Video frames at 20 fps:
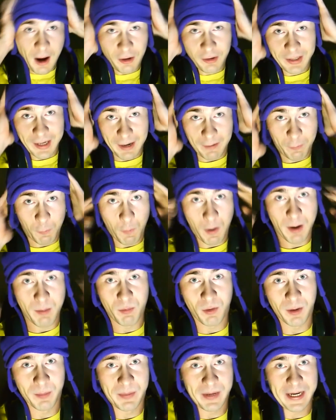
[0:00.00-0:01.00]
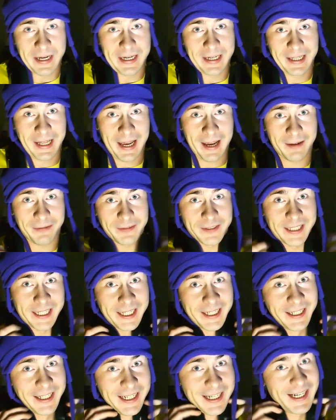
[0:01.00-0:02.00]
I only have one more beanie
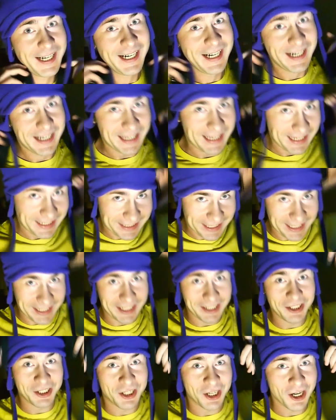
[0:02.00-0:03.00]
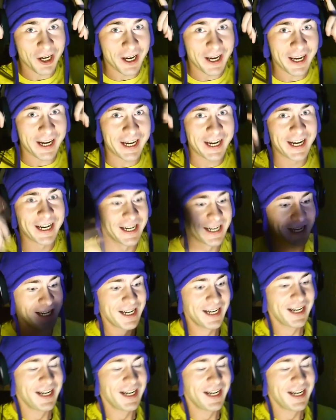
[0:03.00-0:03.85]
left. This isn't good.